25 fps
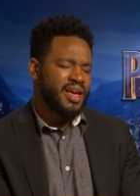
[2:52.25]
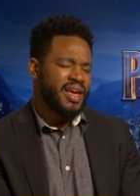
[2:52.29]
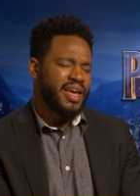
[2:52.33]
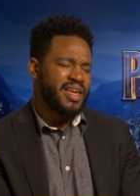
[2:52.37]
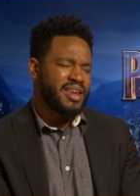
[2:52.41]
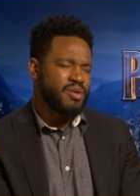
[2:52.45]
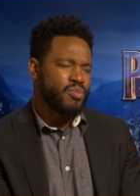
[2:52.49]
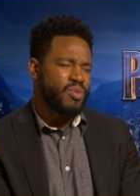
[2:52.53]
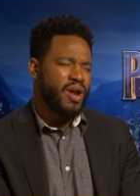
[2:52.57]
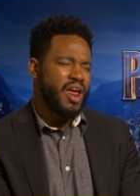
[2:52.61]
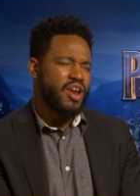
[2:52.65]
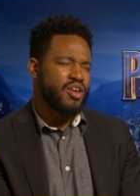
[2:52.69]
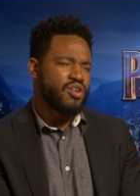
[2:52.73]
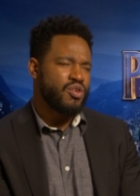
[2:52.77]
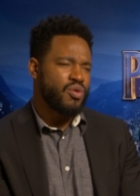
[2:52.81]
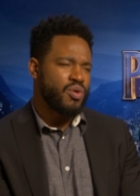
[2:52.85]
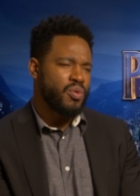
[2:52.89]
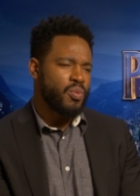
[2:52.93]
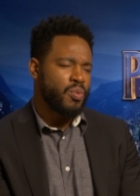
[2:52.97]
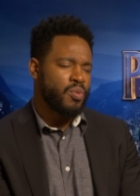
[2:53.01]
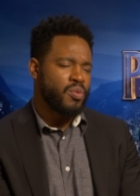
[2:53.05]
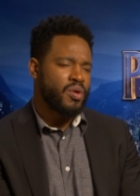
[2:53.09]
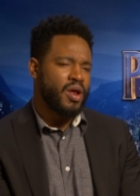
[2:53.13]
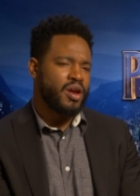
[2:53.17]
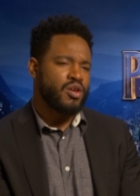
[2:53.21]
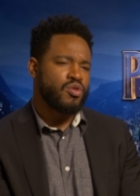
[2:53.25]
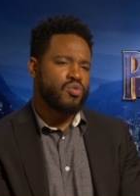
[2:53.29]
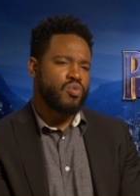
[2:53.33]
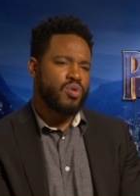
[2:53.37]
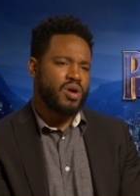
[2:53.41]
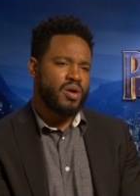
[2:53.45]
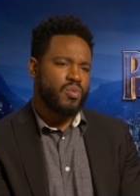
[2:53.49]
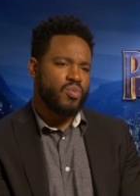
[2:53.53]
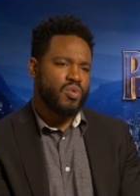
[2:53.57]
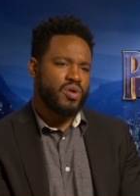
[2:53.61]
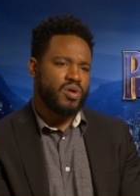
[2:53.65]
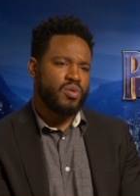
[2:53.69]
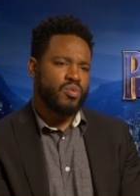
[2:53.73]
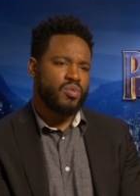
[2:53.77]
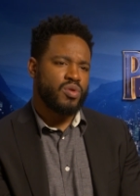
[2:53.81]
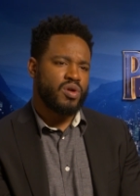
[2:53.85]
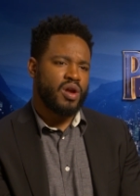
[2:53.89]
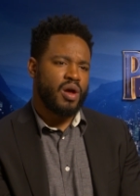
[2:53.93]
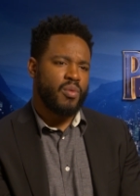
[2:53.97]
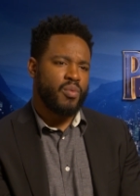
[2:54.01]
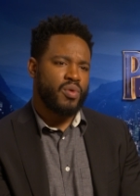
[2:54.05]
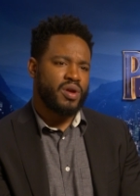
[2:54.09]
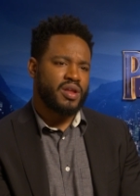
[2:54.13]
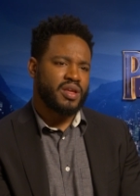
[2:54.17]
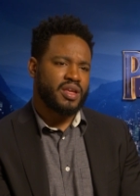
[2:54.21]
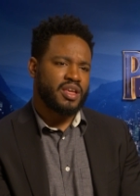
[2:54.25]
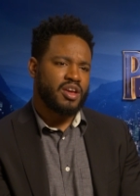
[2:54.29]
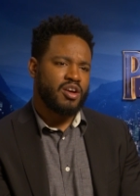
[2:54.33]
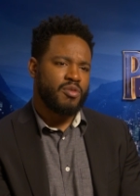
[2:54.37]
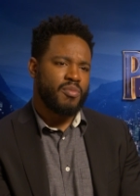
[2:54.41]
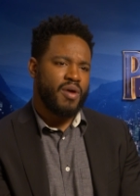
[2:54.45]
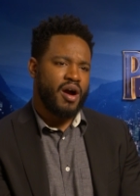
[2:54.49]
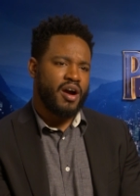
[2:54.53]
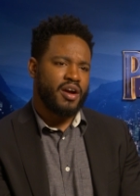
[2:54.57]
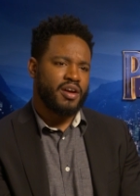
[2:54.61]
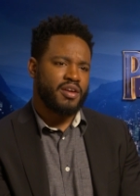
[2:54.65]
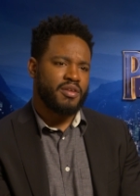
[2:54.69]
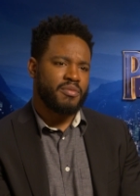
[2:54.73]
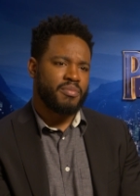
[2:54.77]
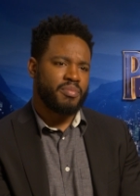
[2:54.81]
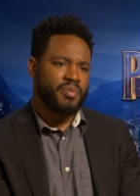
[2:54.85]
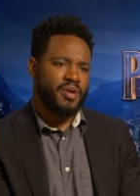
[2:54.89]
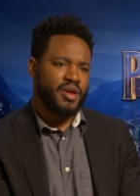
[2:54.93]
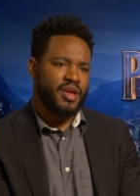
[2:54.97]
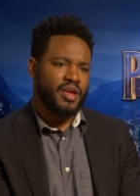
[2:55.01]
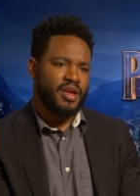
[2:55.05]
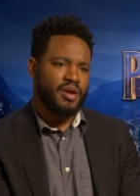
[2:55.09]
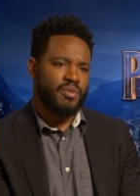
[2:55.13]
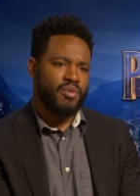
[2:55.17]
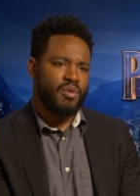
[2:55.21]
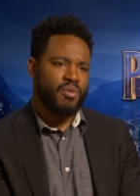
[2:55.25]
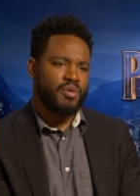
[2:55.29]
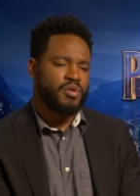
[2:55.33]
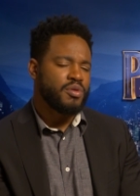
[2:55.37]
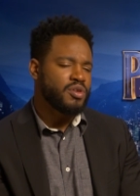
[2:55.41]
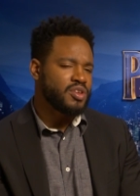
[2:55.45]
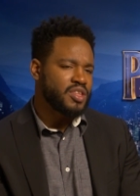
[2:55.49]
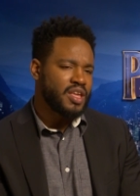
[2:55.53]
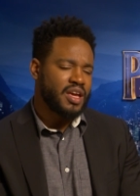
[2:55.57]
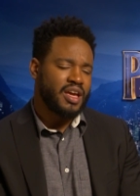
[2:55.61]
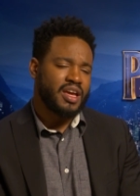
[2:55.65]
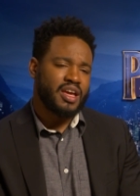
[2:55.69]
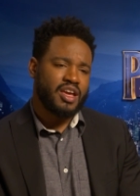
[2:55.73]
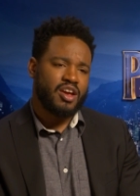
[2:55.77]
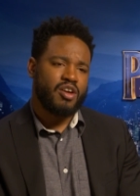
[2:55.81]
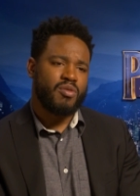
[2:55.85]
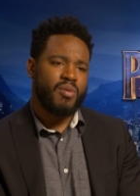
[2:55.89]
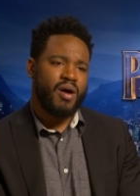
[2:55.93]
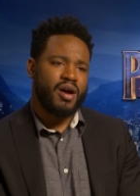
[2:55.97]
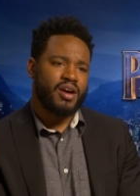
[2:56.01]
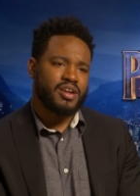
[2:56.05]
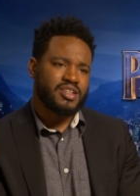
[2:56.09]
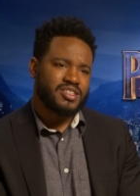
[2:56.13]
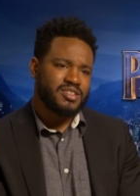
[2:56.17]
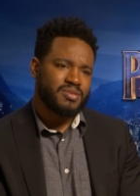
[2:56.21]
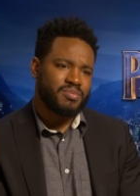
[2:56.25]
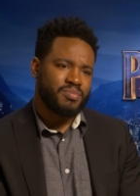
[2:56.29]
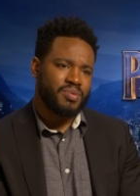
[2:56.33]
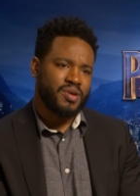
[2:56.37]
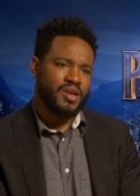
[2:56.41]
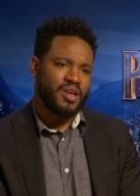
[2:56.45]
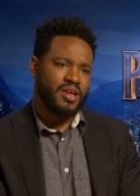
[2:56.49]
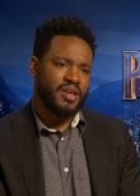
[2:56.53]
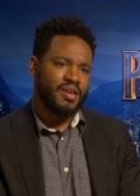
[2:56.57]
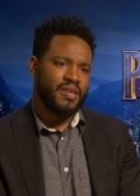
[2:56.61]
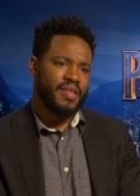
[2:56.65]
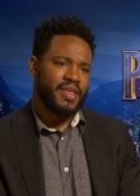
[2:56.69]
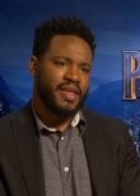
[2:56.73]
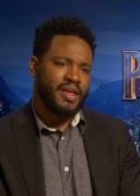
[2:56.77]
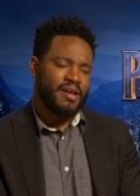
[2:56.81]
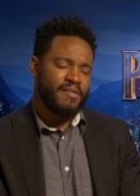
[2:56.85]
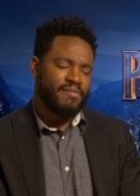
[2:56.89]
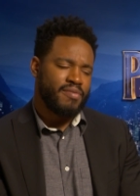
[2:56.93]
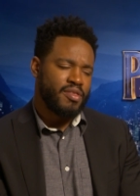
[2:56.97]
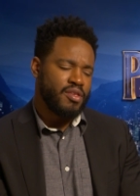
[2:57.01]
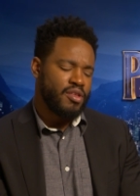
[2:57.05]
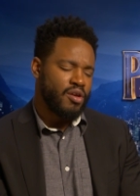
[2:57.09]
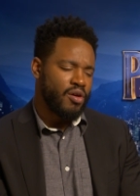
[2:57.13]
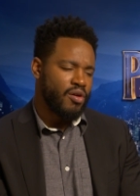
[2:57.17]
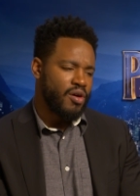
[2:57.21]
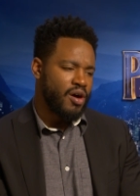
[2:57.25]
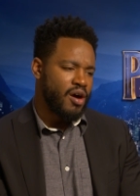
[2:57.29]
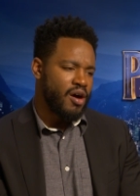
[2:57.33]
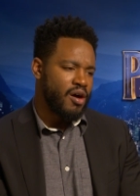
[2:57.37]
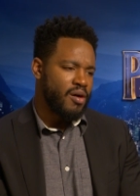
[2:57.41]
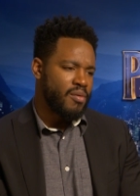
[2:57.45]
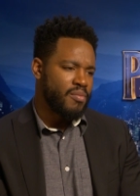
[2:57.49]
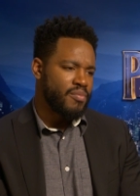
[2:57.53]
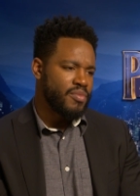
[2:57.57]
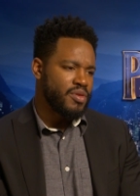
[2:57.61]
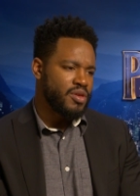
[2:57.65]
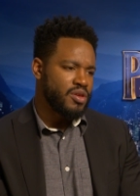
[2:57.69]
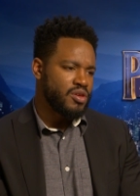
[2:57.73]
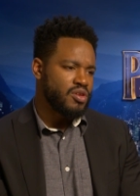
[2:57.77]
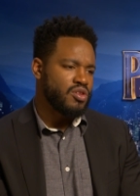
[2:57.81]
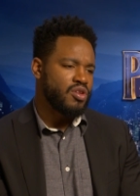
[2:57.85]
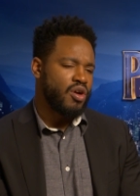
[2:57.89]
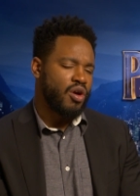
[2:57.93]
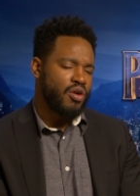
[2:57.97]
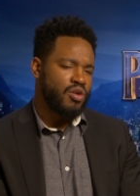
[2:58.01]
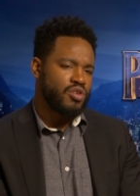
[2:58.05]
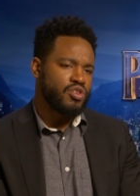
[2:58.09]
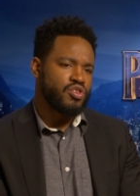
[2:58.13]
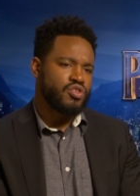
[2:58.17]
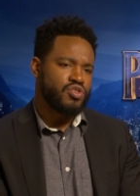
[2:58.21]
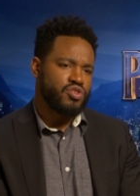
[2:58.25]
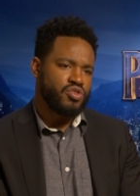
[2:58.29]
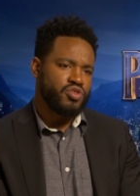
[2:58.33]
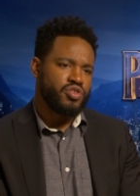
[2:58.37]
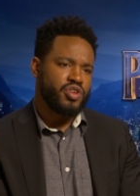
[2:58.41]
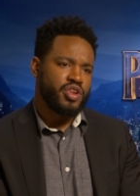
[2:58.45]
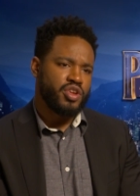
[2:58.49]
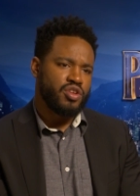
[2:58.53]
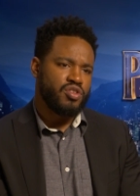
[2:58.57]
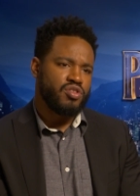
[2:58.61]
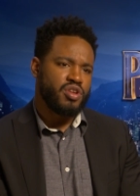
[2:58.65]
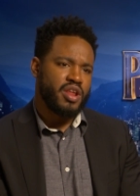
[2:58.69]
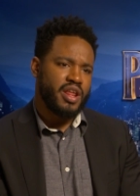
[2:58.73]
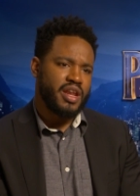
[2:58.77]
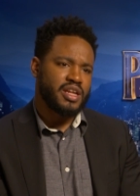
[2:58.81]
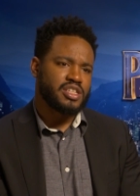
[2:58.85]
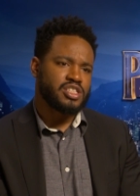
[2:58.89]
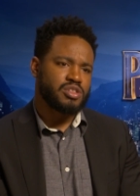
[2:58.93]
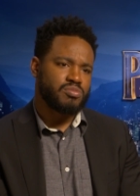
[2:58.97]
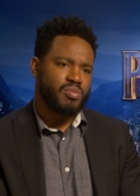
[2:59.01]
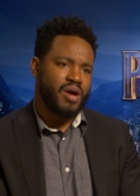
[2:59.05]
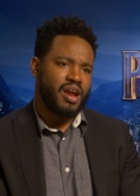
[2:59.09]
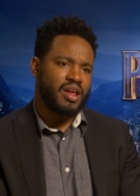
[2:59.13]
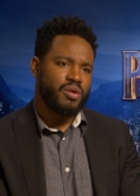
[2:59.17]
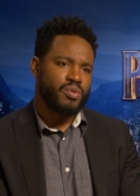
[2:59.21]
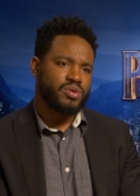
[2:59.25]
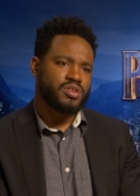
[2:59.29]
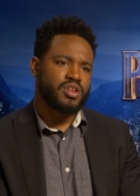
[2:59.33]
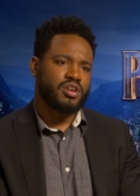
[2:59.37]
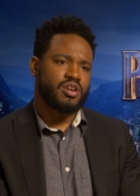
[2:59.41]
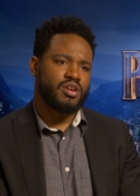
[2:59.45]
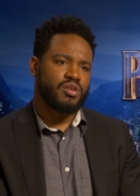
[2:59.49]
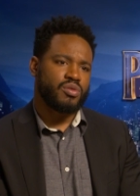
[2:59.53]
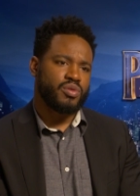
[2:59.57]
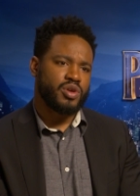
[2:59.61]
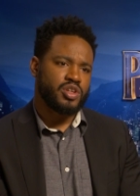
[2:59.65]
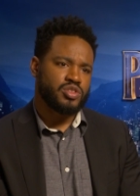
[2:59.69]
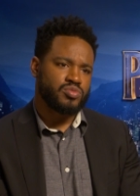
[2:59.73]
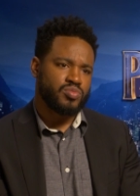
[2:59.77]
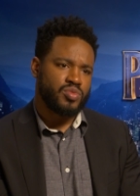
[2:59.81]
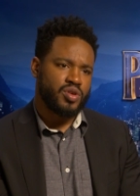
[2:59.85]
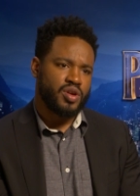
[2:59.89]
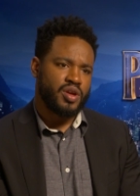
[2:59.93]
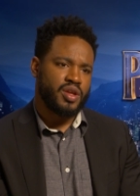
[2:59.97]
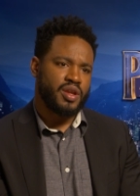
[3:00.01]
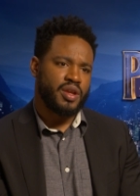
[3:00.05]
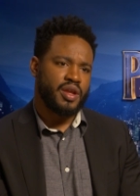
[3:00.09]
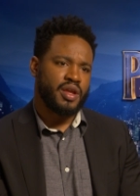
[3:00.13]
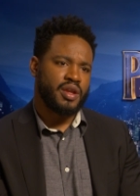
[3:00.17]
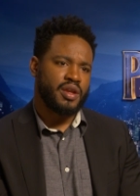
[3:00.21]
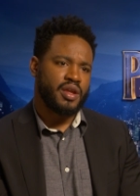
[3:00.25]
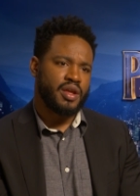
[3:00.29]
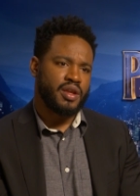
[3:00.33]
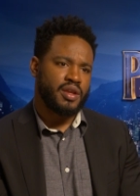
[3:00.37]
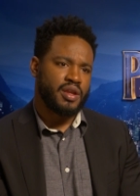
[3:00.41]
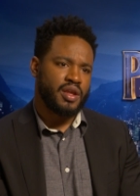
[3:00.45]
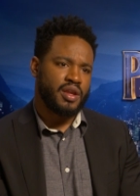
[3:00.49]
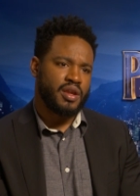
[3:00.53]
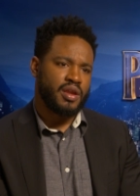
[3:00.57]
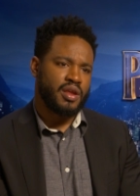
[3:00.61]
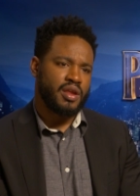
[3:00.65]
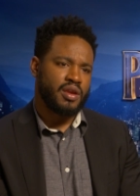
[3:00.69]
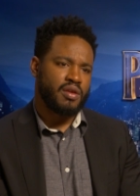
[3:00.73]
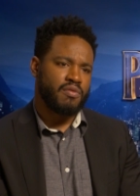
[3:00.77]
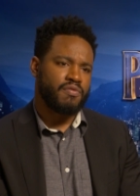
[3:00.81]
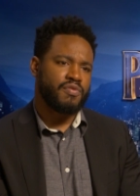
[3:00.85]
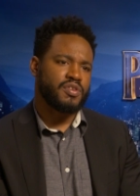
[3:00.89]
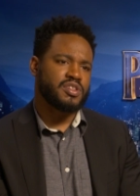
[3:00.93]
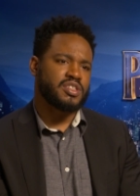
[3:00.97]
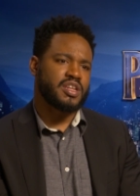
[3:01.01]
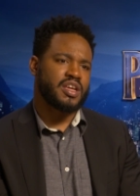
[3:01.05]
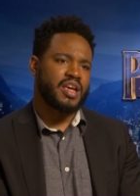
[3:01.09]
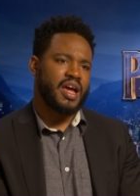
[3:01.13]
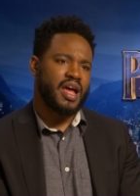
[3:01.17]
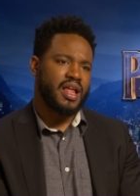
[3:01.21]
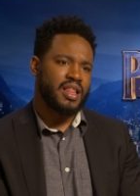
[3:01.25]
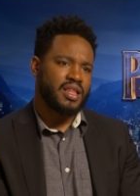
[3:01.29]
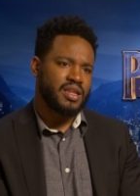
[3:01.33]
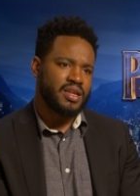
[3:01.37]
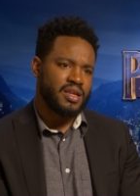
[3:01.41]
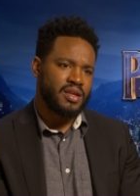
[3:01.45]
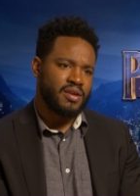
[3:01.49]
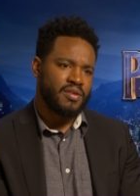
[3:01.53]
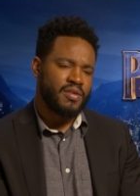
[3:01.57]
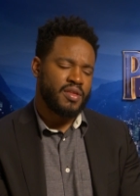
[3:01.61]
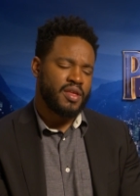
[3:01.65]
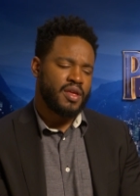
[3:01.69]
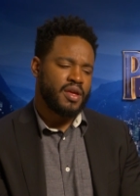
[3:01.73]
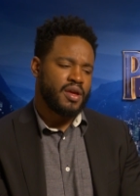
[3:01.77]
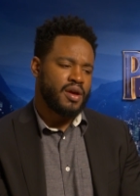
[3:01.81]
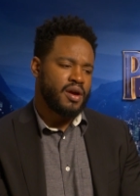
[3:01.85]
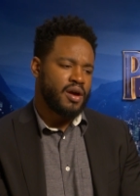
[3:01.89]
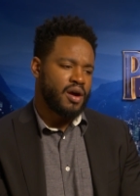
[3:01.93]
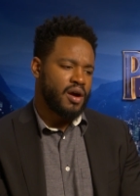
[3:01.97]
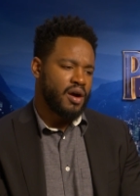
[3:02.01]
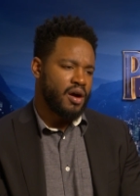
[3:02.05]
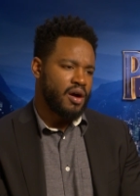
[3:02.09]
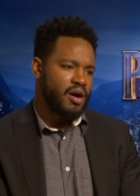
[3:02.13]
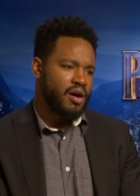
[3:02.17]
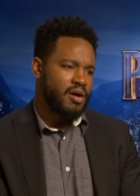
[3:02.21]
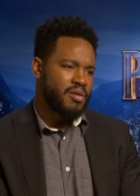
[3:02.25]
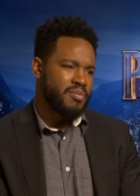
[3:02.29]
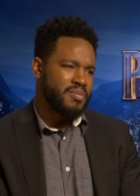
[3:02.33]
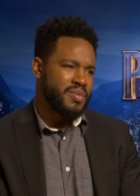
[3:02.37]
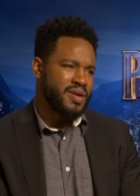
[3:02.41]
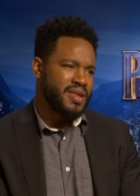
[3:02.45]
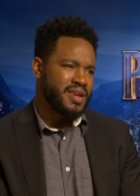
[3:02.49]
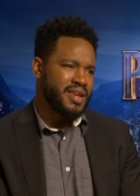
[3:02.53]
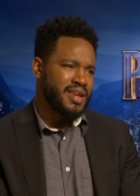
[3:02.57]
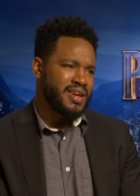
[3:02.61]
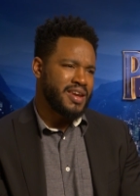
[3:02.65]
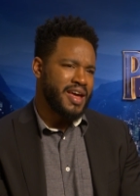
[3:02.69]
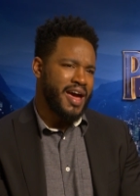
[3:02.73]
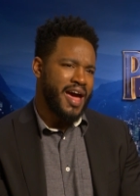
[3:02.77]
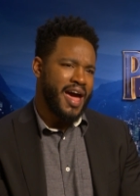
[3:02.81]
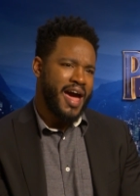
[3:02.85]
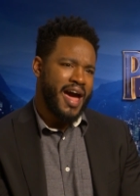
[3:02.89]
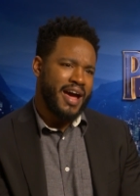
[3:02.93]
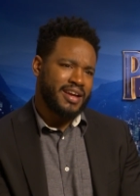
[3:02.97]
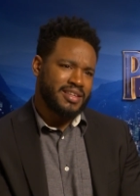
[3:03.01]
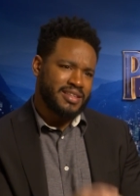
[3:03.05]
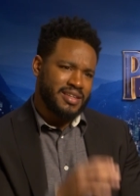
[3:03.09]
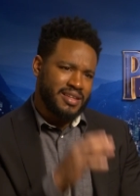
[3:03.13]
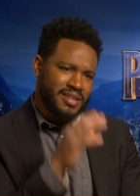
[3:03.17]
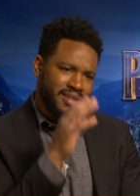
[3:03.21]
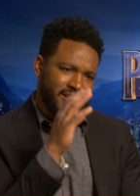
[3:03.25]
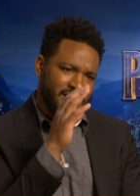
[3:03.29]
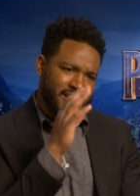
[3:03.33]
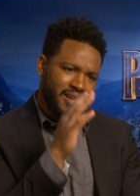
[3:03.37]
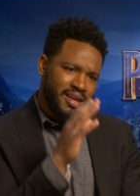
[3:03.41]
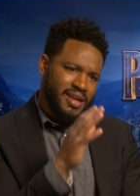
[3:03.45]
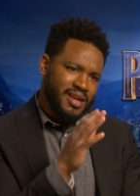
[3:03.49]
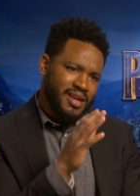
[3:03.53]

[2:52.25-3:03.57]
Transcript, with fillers: And then when I when I knew what, what, what I wanted Killmonger to be, what we were thinking Killmonger should be, you know, um, you know, you, you needed somebody with the charisma and, and, and, and the physicality um, and, and the acting